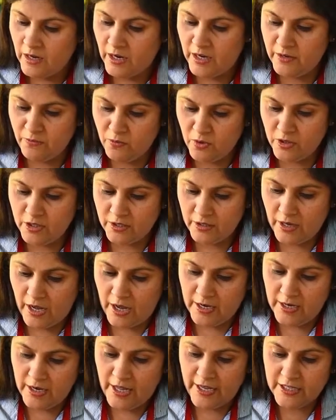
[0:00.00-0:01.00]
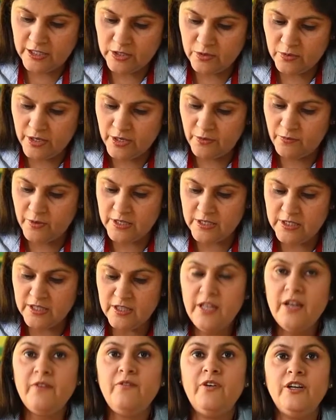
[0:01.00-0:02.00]
And what I like to request,
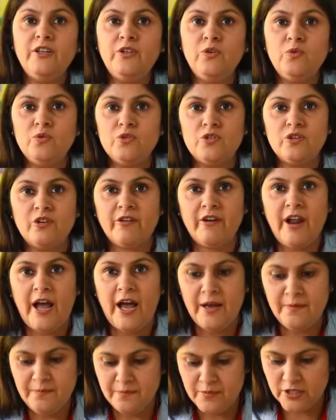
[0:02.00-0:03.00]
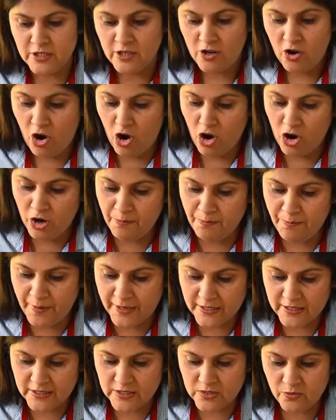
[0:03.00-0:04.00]
never use grams or
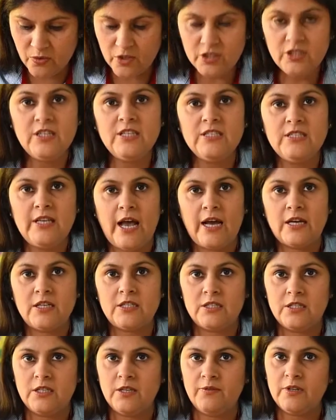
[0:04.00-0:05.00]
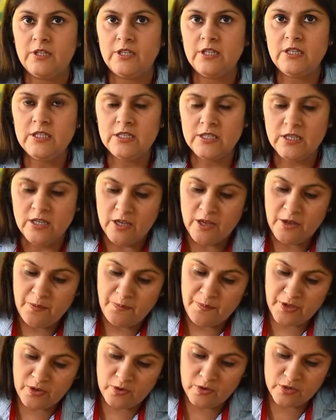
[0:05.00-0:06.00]
buttons for these activities,
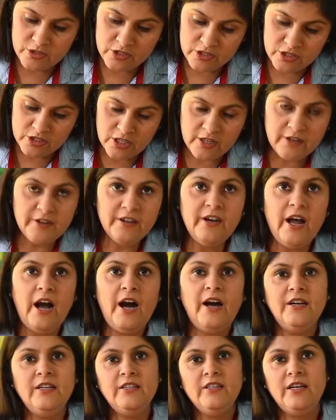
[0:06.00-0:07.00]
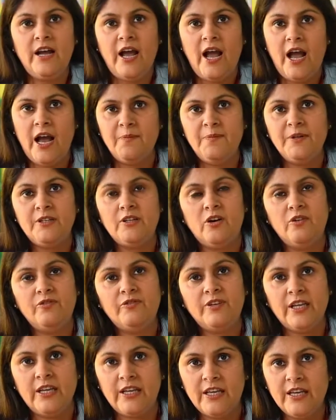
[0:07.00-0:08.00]
because children are in the habit of
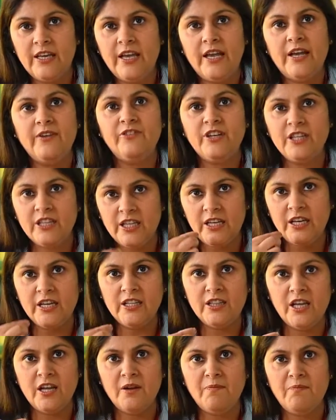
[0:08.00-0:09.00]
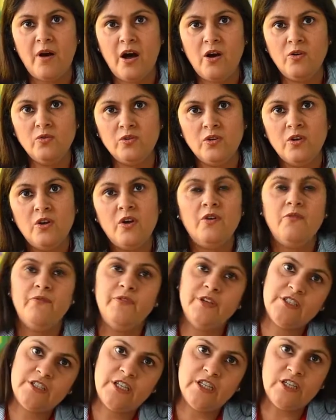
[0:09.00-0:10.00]
taking everything in their mouth,
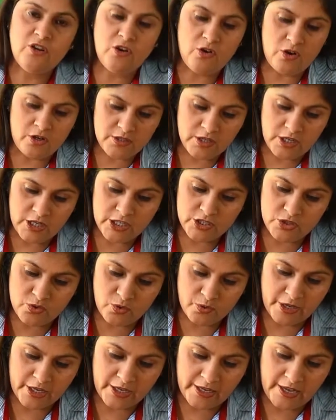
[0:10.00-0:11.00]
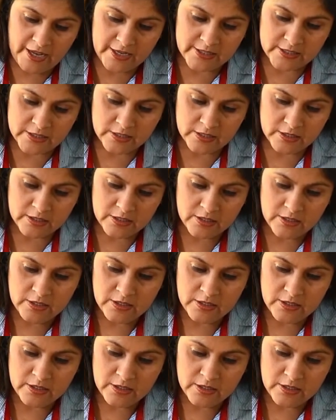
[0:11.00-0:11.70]
which can cause a choking hazard.